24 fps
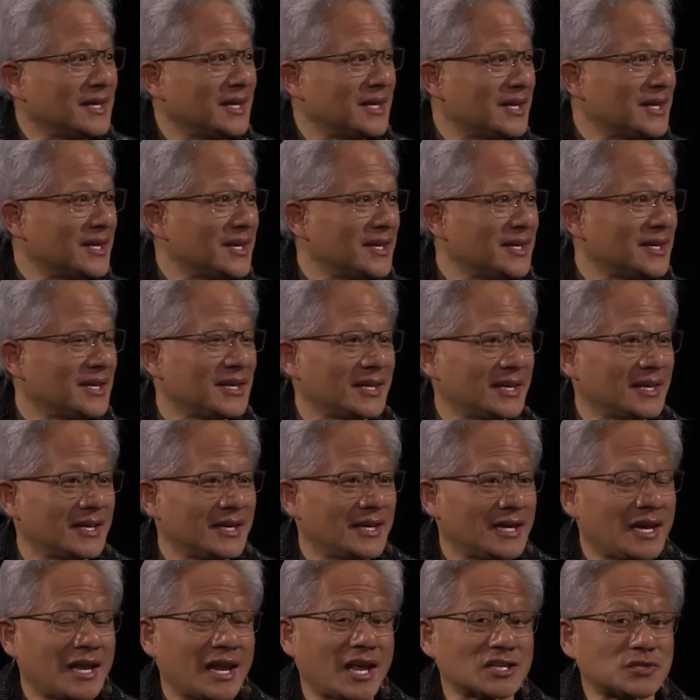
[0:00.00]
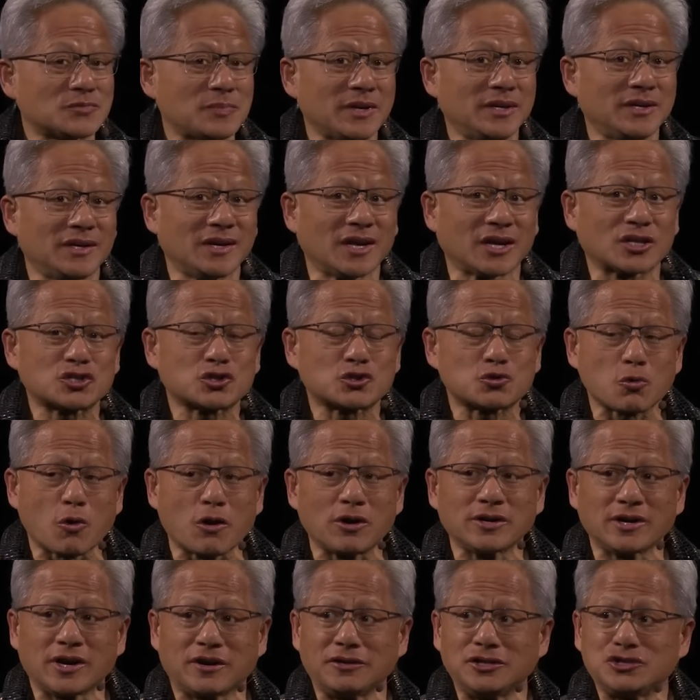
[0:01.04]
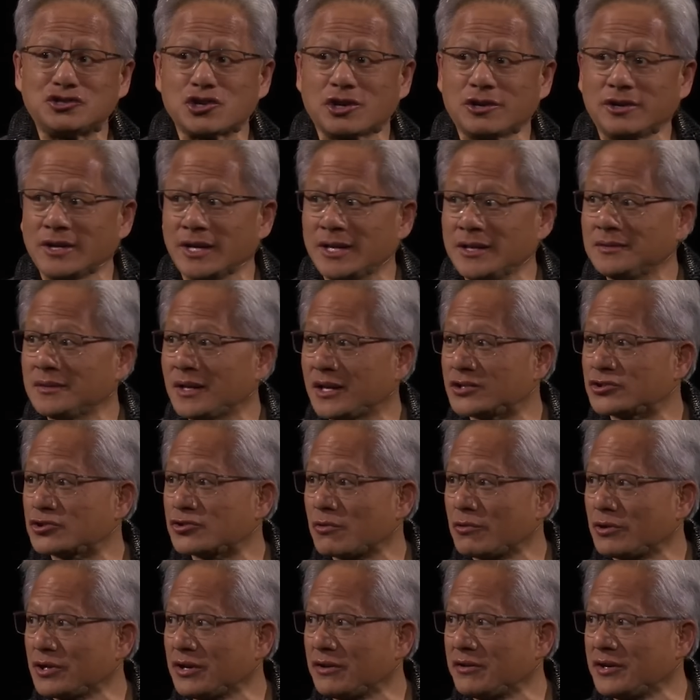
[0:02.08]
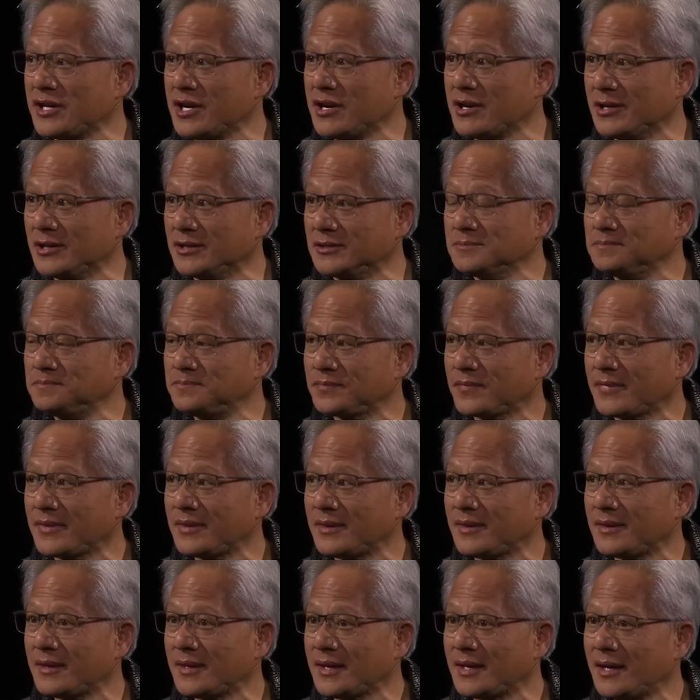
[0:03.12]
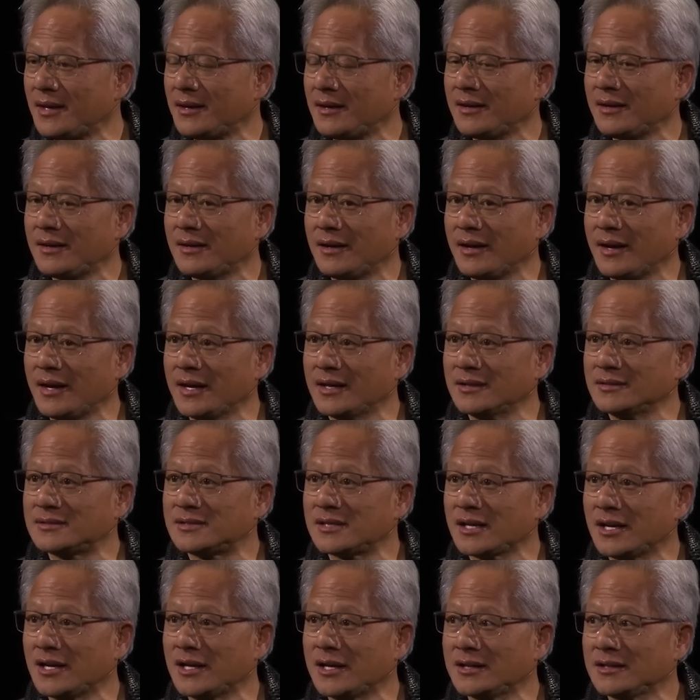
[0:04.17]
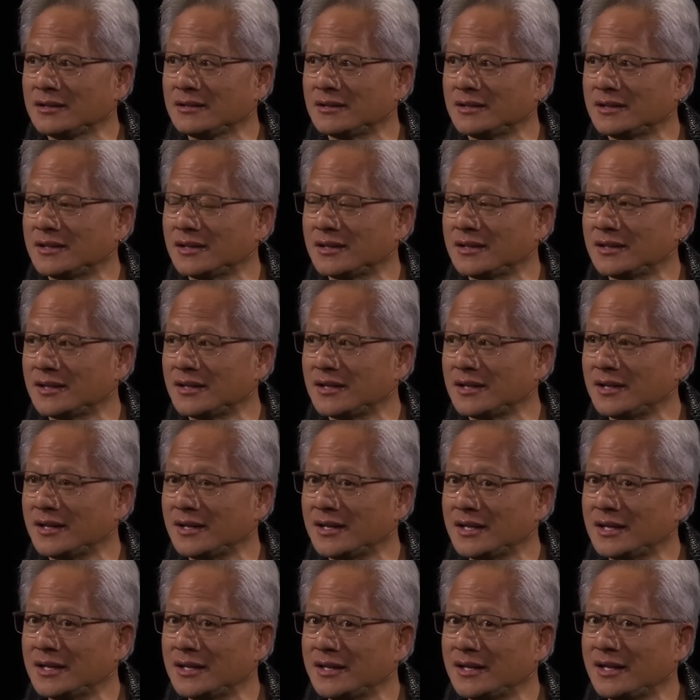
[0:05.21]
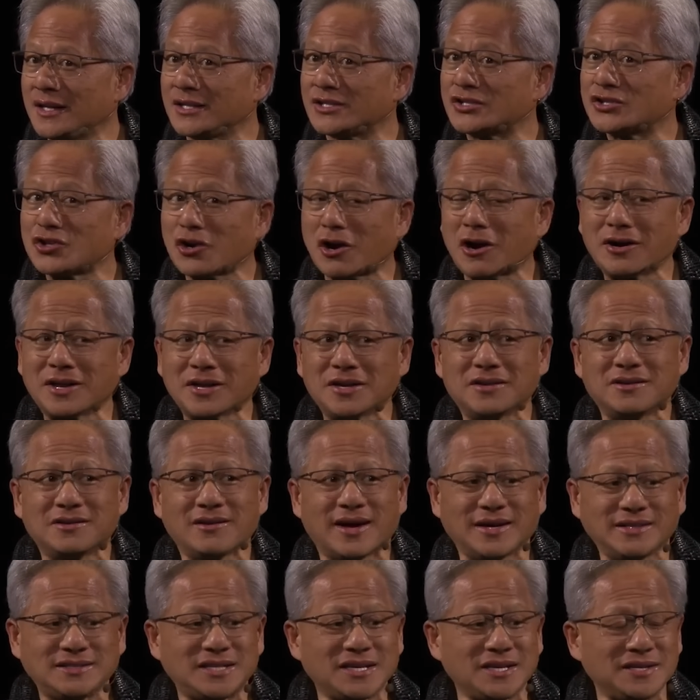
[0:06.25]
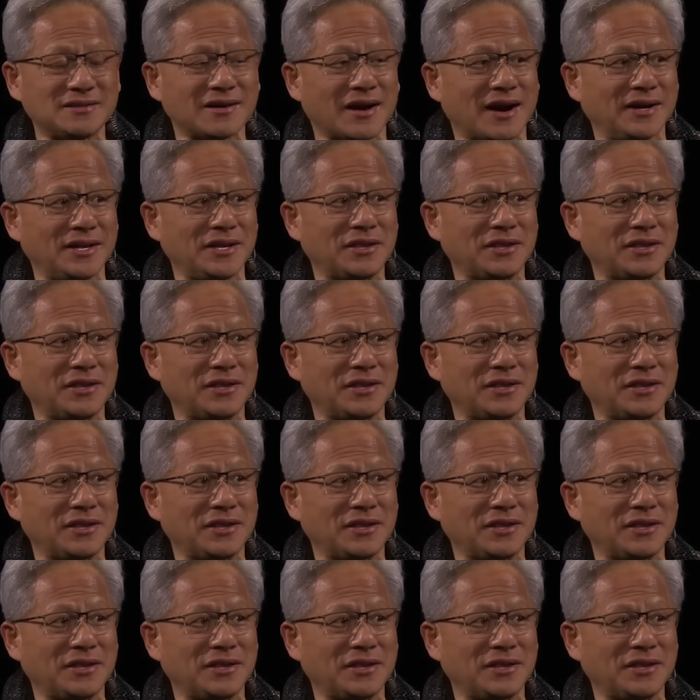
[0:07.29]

of these companies will change things drastically as they get closer and closer to release of their next gen products.